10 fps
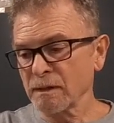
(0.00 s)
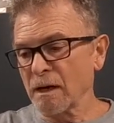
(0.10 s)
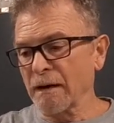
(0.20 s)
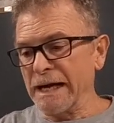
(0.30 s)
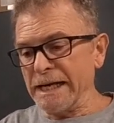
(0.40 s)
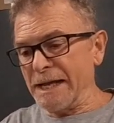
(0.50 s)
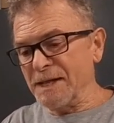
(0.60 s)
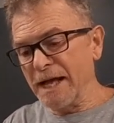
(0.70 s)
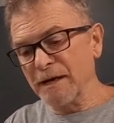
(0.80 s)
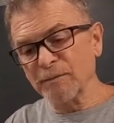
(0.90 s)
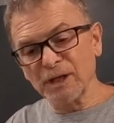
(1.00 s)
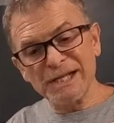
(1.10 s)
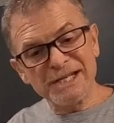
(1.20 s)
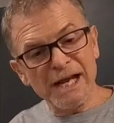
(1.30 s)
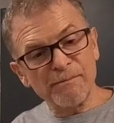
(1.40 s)
All right, and then I'm going to
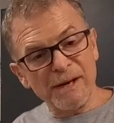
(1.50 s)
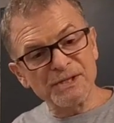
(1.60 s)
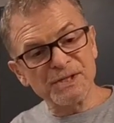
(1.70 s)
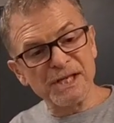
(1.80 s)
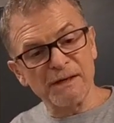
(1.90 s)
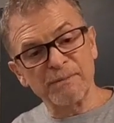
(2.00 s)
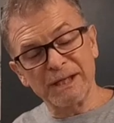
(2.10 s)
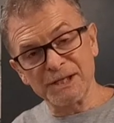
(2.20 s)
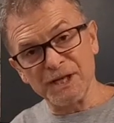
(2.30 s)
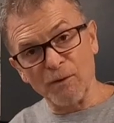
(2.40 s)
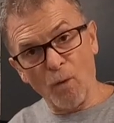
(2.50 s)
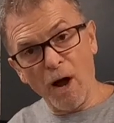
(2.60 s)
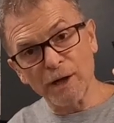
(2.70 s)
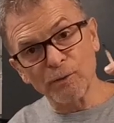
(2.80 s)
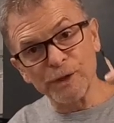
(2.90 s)
take my stick because I
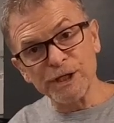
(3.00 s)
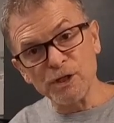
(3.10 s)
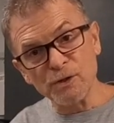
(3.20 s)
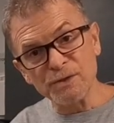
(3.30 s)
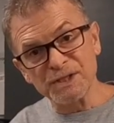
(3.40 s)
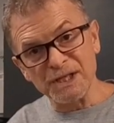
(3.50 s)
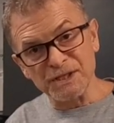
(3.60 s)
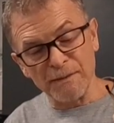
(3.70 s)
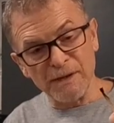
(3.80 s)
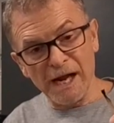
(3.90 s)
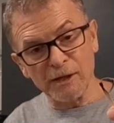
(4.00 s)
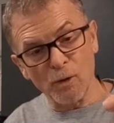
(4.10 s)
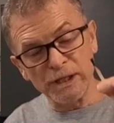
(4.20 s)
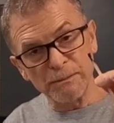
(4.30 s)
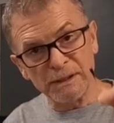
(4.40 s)
want to reuse these. I'm not
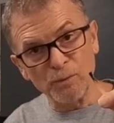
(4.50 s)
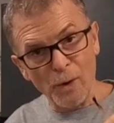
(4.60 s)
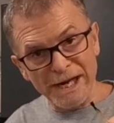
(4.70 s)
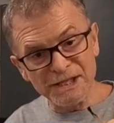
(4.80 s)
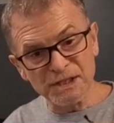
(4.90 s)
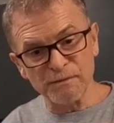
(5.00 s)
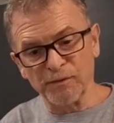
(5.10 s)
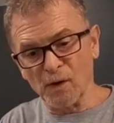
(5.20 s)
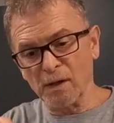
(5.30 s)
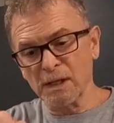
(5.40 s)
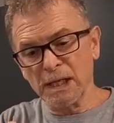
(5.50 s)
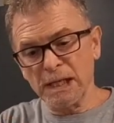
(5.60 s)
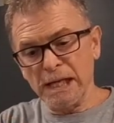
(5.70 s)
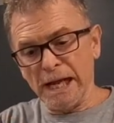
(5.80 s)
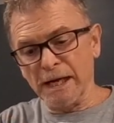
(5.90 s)
going to be wasteful.
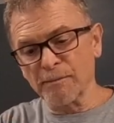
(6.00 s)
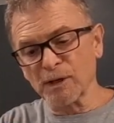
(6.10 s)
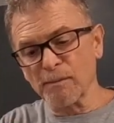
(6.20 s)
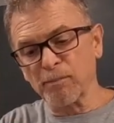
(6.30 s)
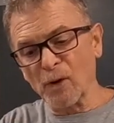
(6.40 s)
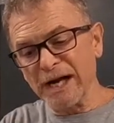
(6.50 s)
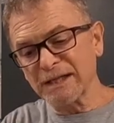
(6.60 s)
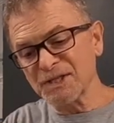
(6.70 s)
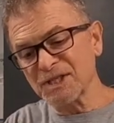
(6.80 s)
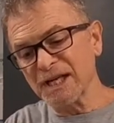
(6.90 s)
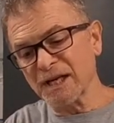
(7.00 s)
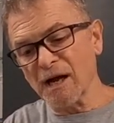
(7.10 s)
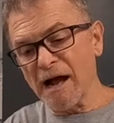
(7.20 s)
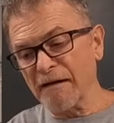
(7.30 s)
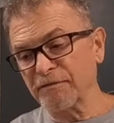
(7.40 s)
And I'm going to break the stick
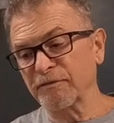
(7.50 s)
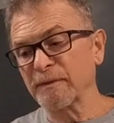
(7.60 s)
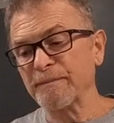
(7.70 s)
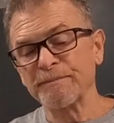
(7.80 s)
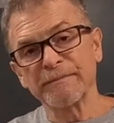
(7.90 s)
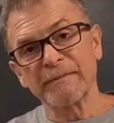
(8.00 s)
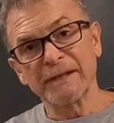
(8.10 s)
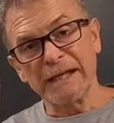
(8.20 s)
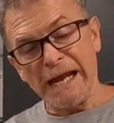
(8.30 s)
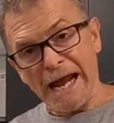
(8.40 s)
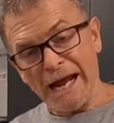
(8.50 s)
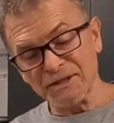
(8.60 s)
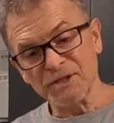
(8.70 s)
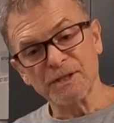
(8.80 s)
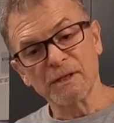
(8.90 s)
off
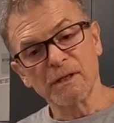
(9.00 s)
at